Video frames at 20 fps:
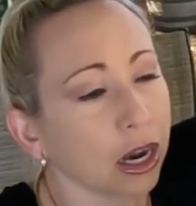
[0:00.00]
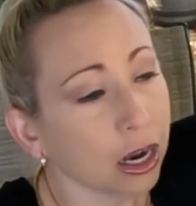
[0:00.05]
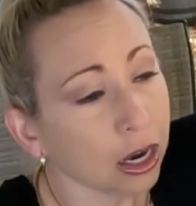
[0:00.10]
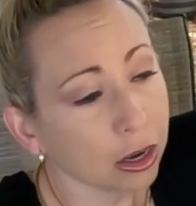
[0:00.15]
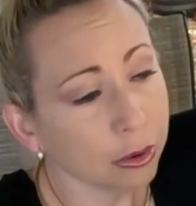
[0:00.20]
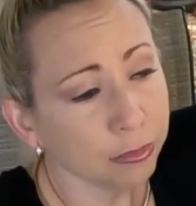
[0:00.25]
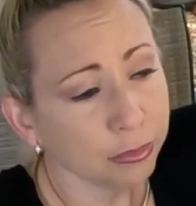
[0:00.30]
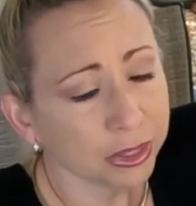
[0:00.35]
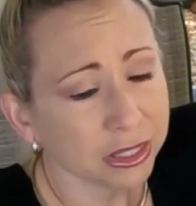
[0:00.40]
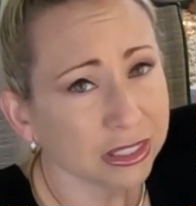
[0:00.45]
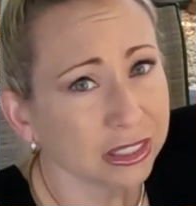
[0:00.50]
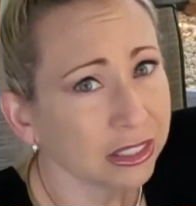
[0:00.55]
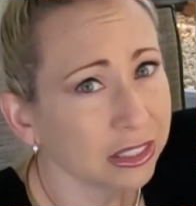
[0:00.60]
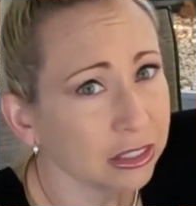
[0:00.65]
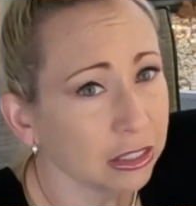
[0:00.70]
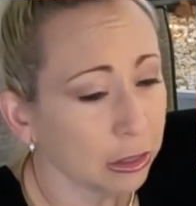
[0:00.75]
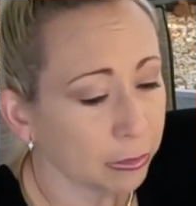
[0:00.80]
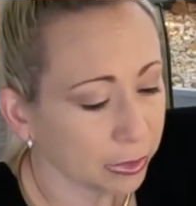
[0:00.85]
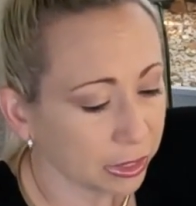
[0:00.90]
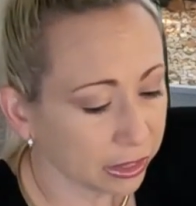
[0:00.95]
But
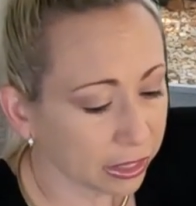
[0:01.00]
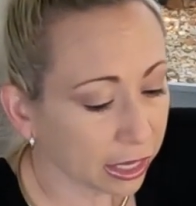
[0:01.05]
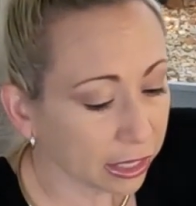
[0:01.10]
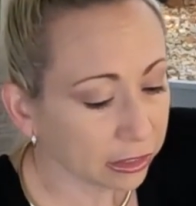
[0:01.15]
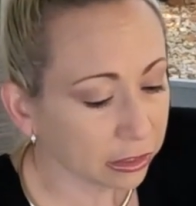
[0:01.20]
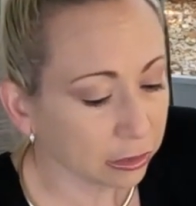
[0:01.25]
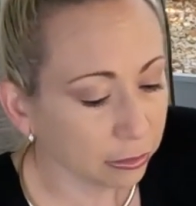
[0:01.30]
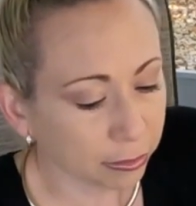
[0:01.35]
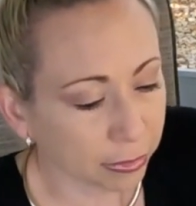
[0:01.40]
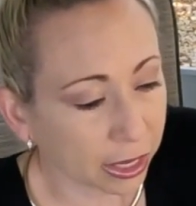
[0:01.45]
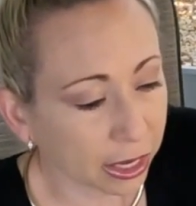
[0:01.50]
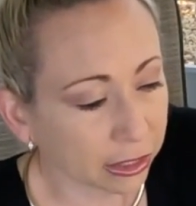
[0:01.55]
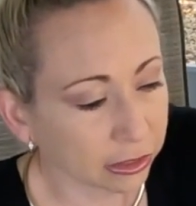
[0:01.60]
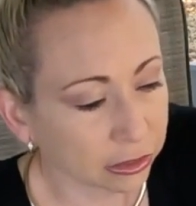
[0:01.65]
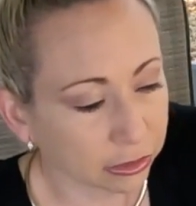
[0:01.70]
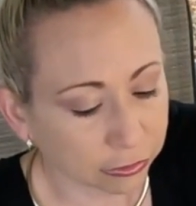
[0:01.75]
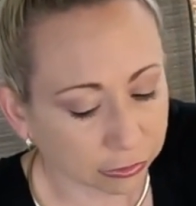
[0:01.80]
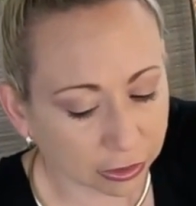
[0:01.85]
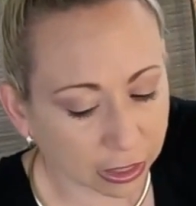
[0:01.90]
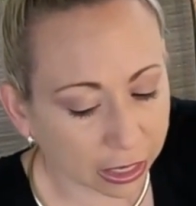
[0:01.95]
still, I mean, that's a
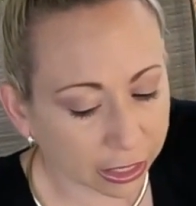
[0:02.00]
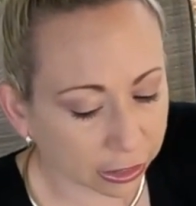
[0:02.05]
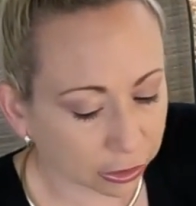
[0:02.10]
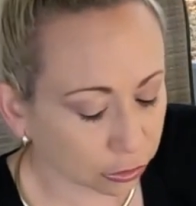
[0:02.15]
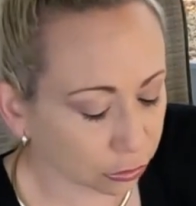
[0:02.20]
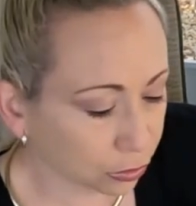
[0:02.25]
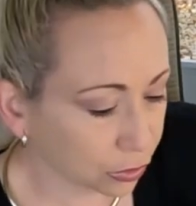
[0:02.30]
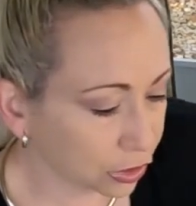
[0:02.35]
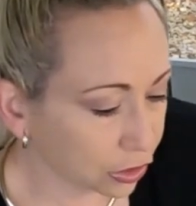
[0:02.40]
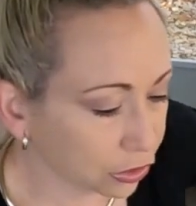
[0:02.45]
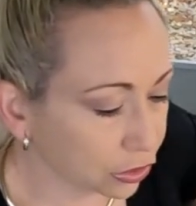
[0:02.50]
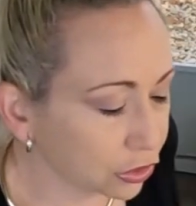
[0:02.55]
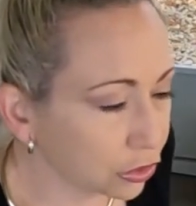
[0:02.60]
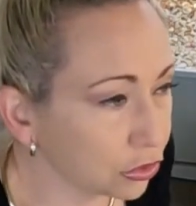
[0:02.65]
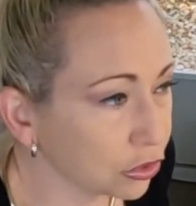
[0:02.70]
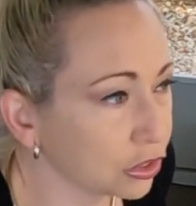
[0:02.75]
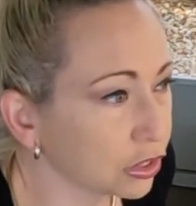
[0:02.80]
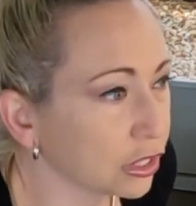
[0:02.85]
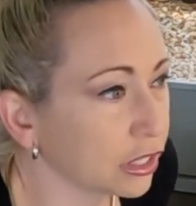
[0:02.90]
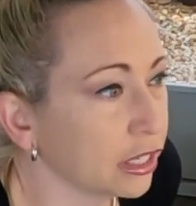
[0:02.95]
massive radish. When you're
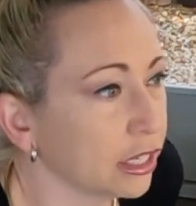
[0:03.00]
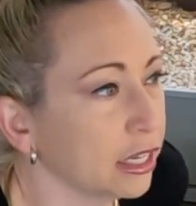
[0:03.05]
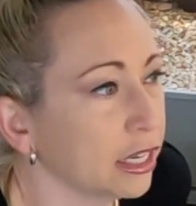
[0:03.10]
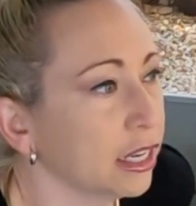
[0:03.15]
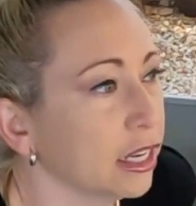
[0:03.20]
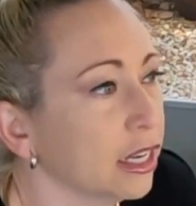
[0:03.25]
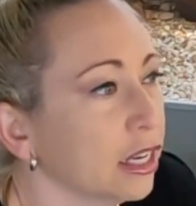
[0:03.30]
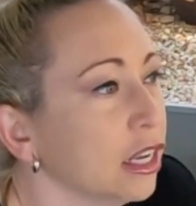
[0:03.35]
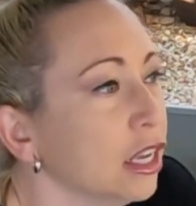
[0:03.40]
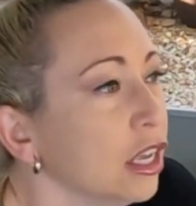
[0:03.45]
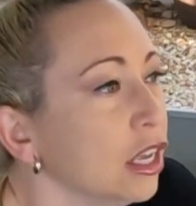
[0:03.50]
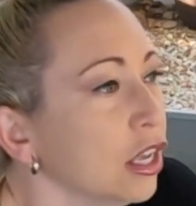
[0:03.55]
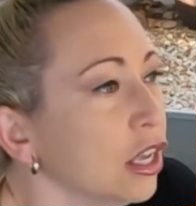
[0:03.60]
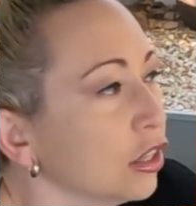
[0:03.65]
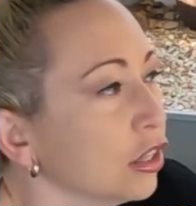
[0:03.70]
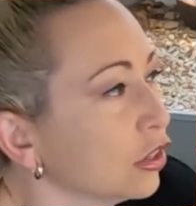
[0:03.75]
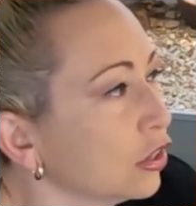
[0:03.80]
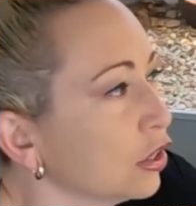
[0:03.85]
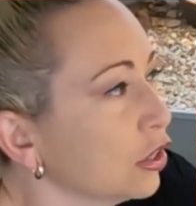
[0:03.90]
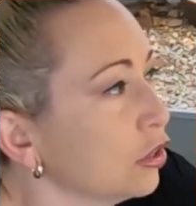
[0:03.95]
used to getting
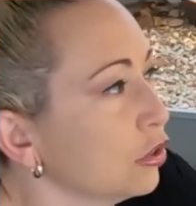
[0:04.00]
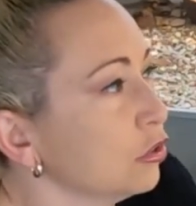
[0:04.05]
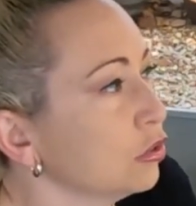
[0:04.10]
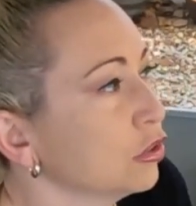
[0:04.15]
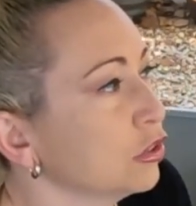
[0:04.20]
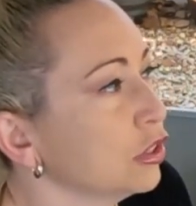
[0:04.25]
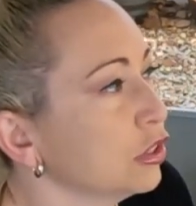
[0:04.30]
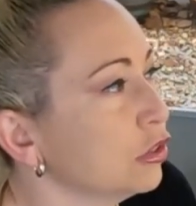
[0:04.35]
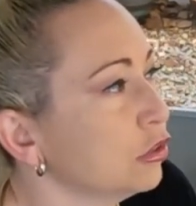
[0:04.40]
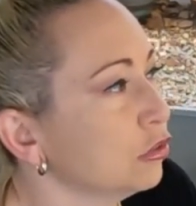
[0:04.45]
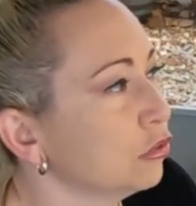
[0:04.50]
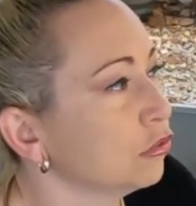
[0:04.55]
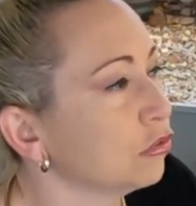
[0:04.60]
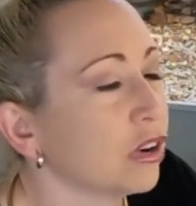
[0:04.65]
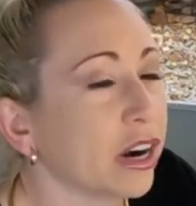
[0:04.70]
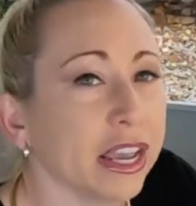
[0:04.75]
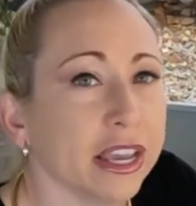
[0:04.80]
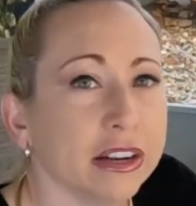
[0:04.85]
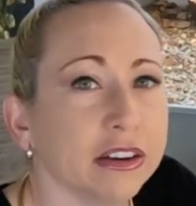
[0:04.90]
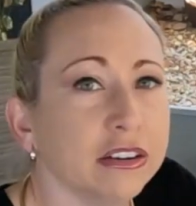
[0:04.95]
those little
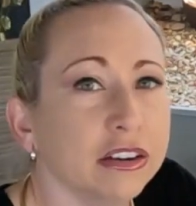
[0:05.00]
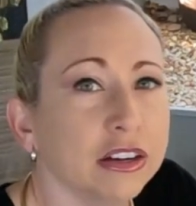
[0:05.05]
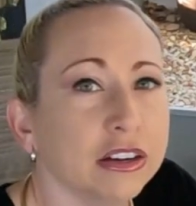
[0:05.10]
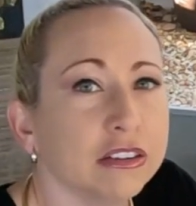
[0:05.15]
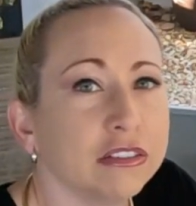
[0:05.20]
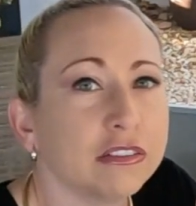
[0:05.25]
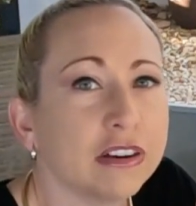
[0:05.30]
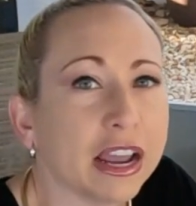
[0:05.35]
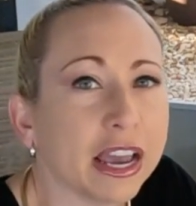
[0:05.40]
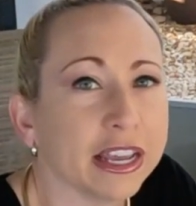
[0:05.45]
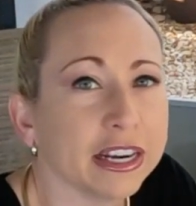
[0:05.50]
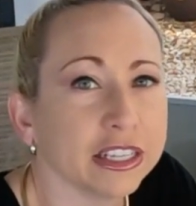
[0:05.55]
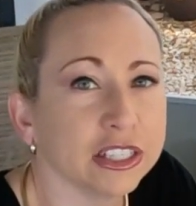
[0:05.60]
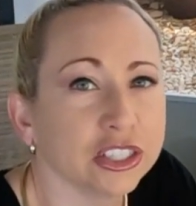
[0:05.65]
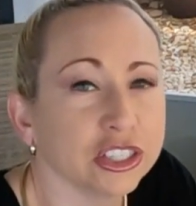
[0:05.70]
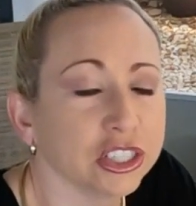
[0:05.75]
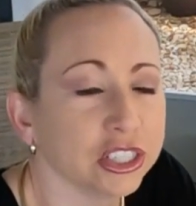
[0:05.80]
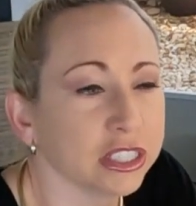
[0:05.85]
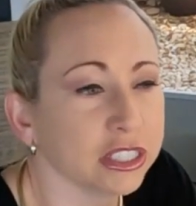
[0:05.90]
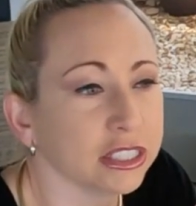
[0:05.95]
red
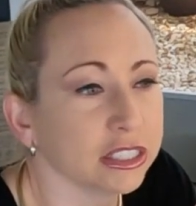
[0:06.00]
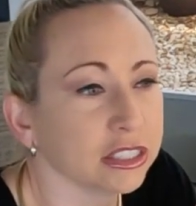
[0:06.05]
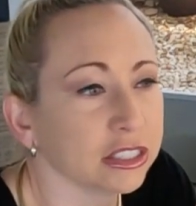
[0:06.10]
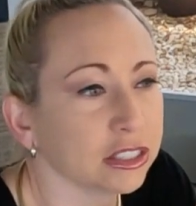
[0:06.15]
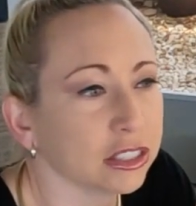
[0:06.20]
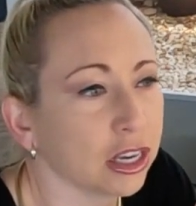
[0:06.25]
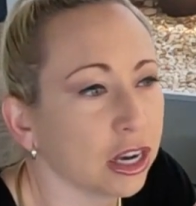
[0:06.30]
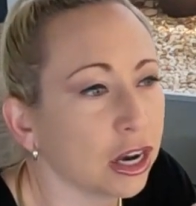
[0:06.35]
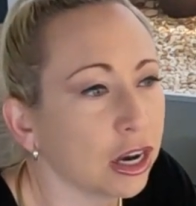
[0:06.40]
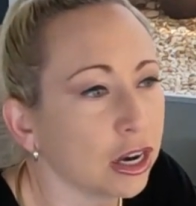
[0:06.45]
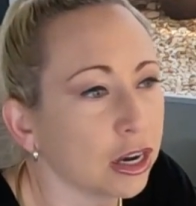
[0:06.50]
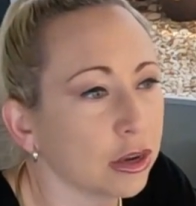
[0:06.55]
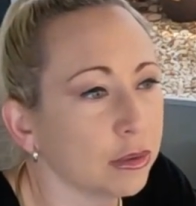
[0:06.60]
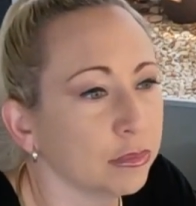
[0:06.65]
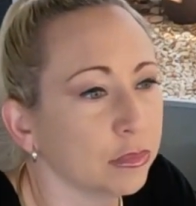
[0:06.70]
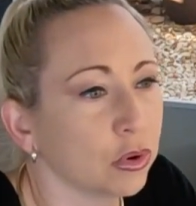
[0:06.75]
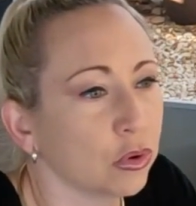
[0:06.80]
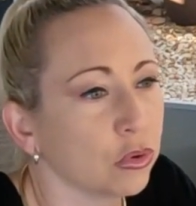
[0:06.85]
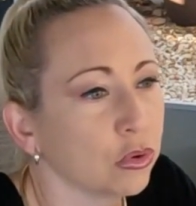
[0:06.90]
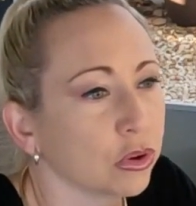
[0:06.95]
radishes
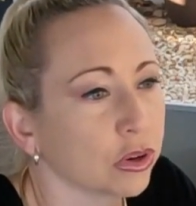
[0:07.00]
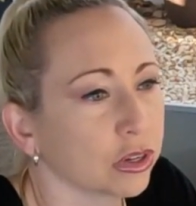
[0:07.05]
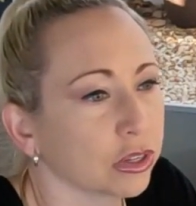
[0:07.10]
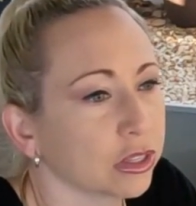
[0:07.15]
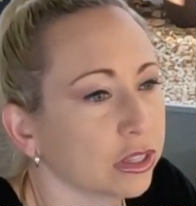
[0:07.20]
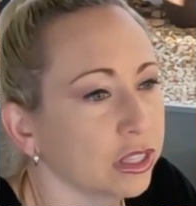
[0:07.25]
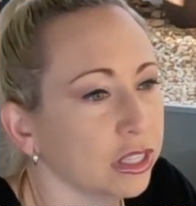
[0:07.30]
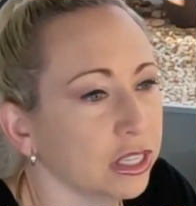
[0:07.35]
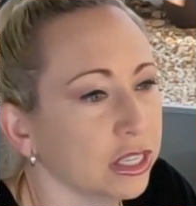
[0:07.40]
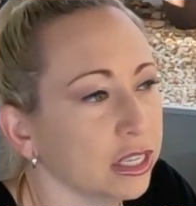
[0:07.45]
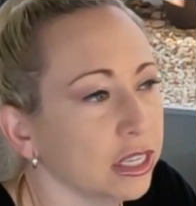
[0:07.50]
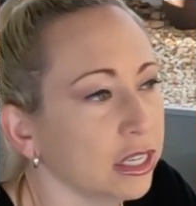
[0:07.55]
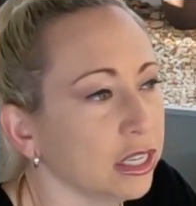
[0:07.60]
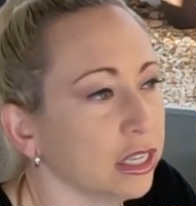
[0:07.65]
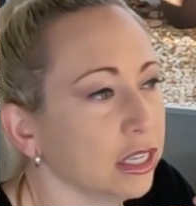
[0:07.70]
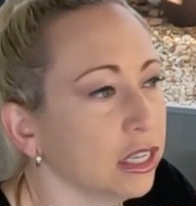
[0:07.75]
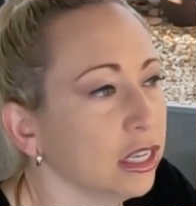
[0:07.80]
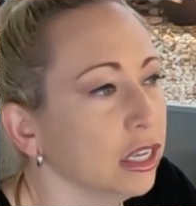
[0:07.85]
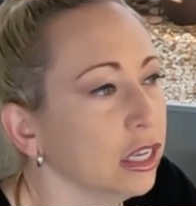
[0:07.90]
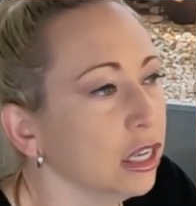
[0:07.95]
or
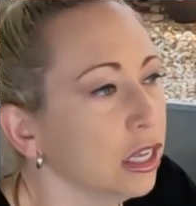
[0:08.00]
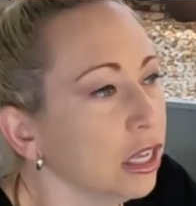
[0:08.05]
the